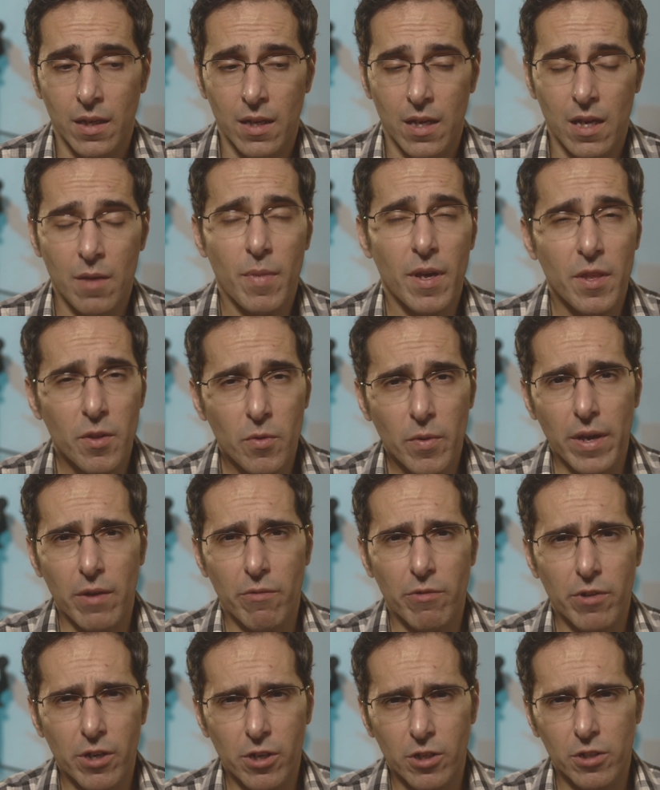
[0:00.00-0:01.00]
And by the way,
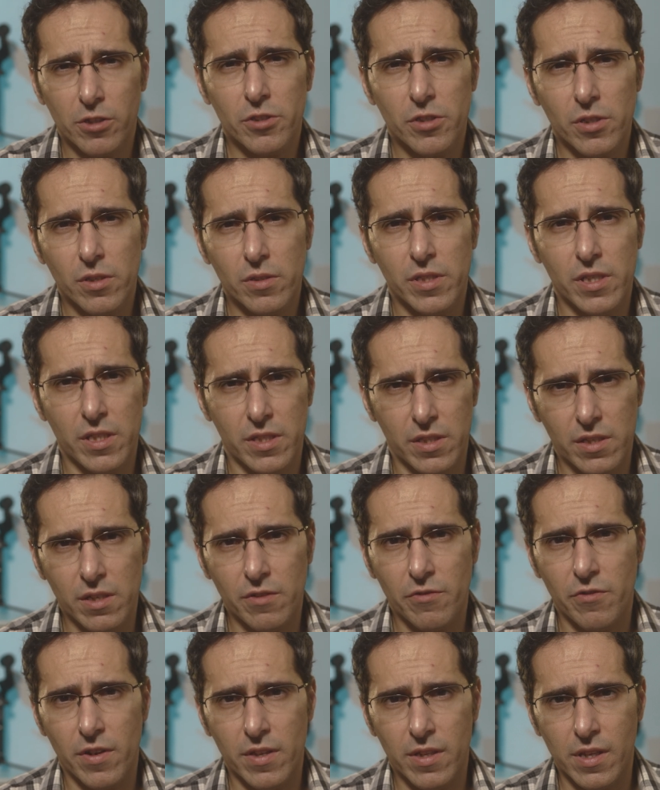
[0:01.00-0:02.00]
rehearsals is
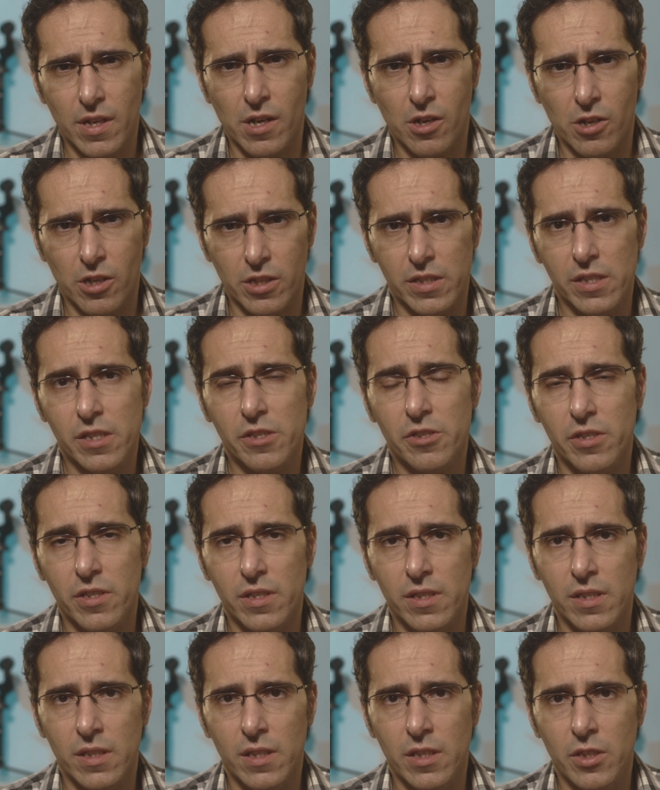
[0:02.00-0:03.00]
different than an
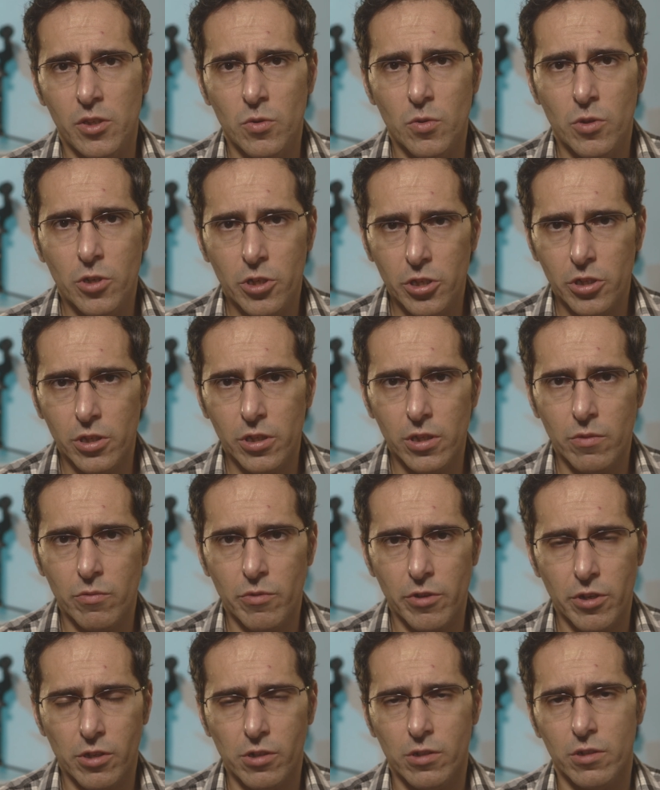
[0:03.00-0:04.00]
audition. You could
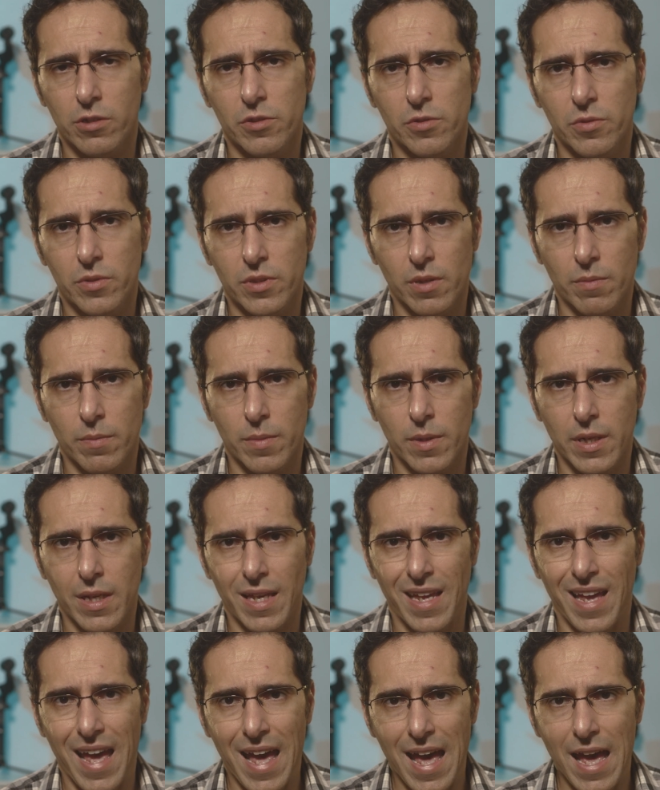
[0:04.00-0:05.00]
rehearse with
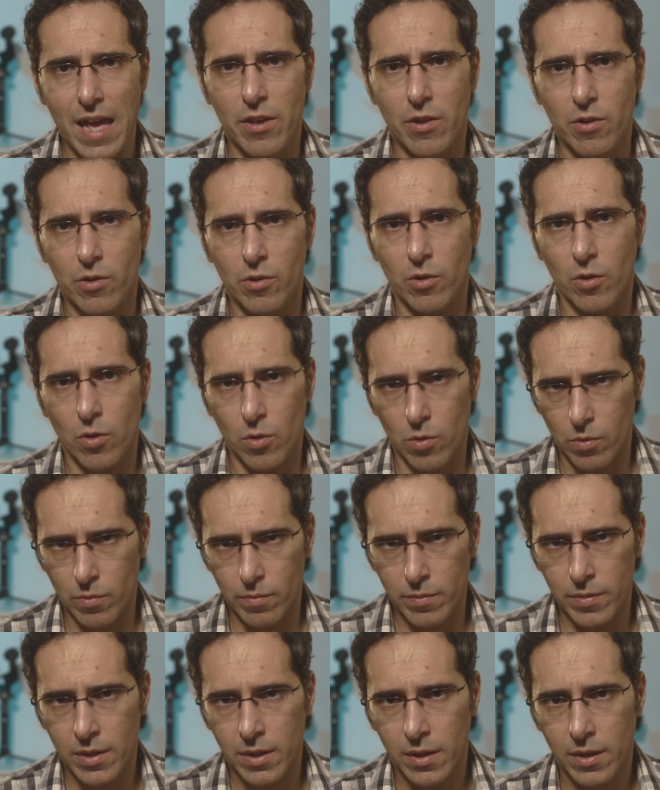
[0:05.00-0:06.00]
somebody at your
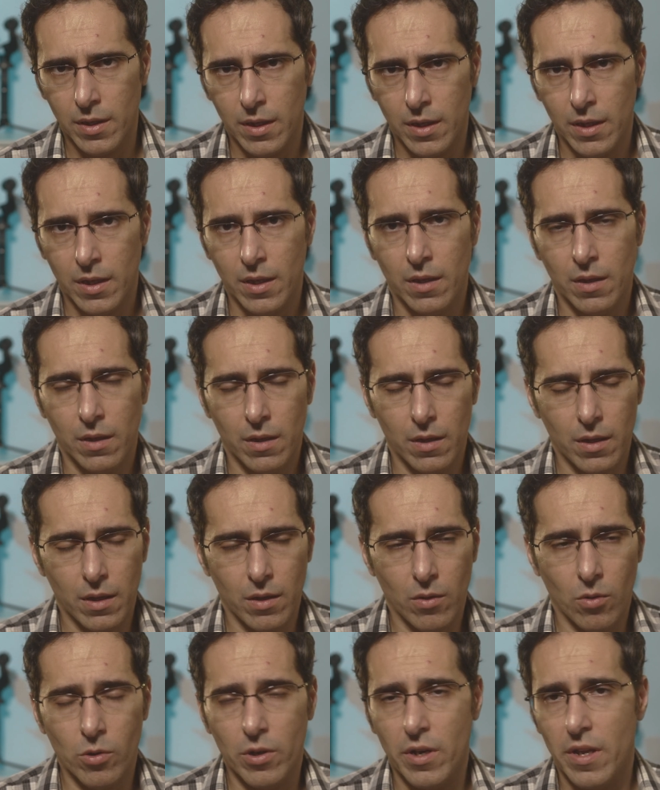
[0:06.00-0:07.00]
home
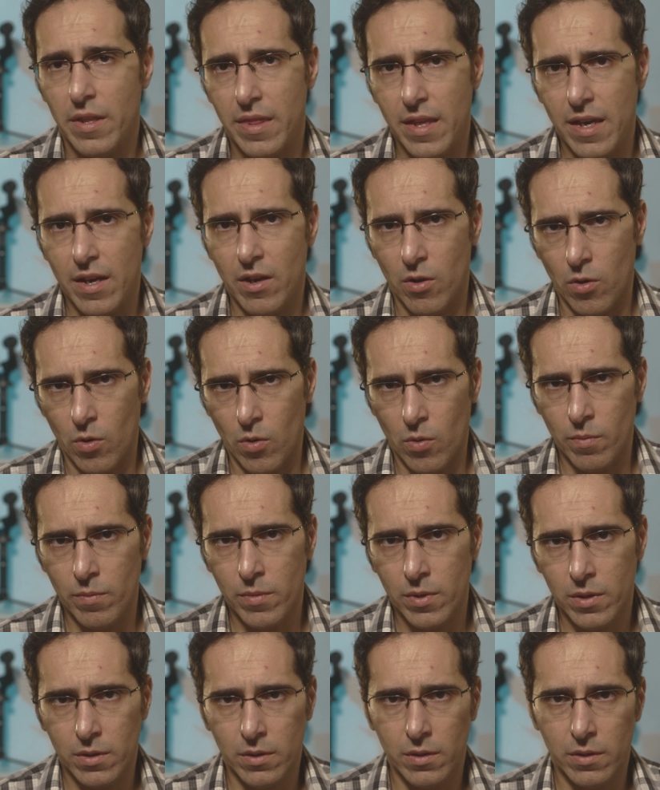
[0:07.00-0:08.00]
or at their home.
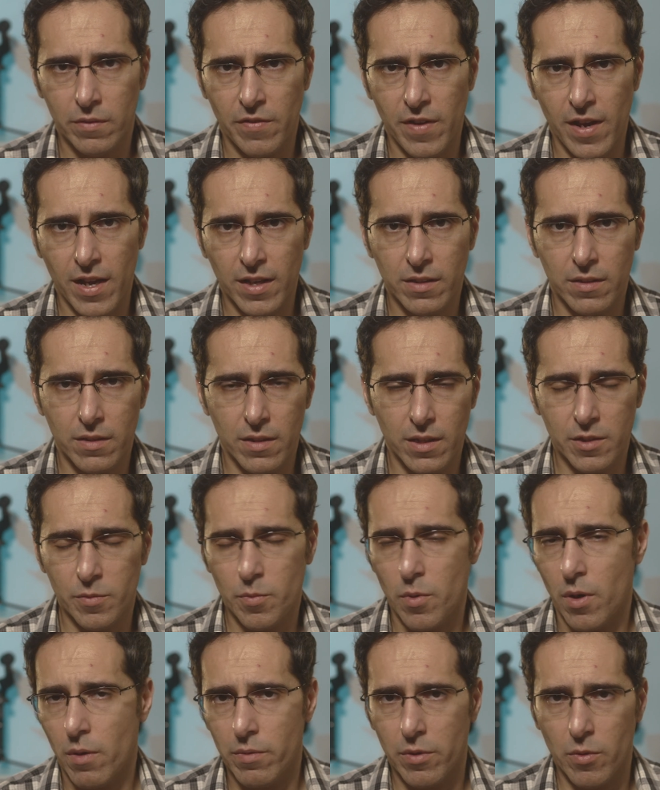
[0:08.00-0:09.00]
In fact, that's
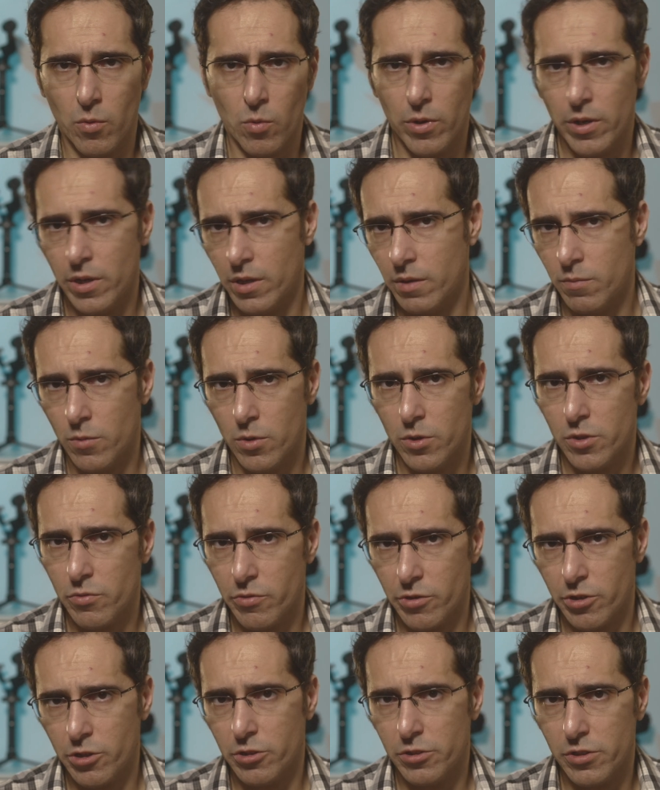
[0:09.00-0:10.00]
probably where most
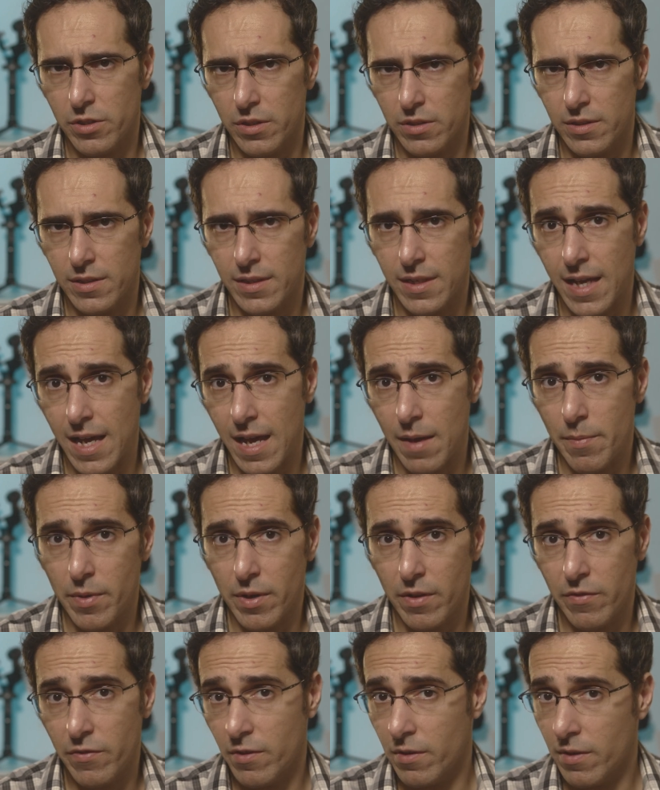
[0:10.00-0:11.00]
rehearsing is going to
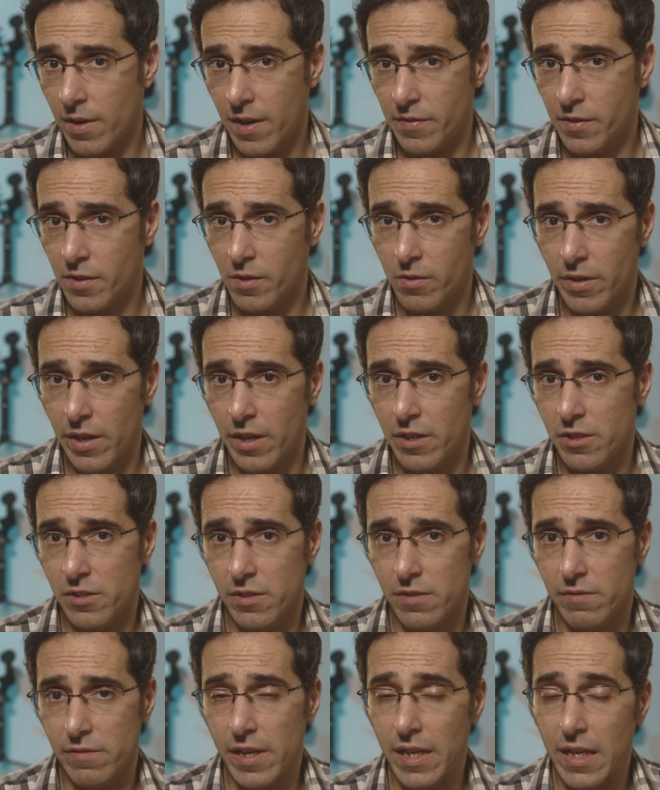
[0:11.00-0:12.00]
happen if you don't have the
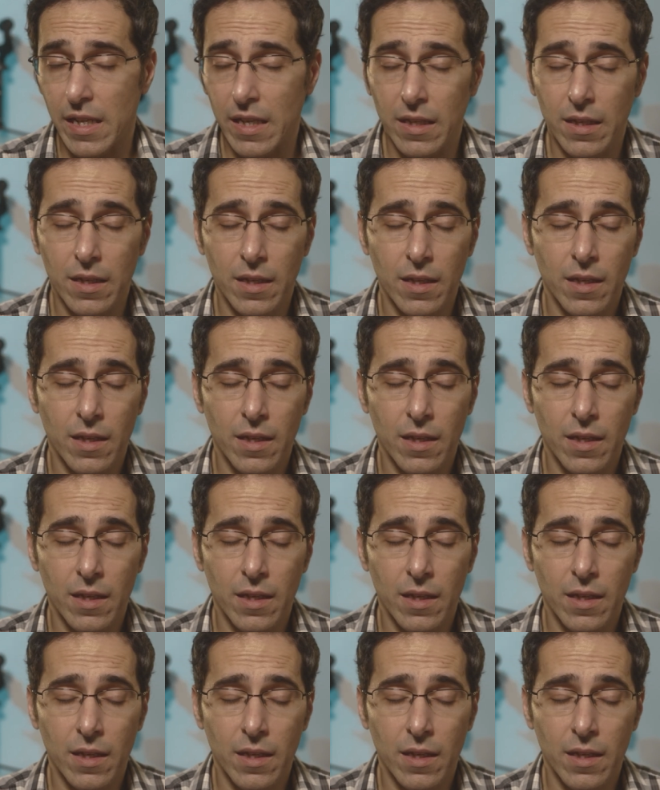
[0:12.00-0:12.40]
location ready.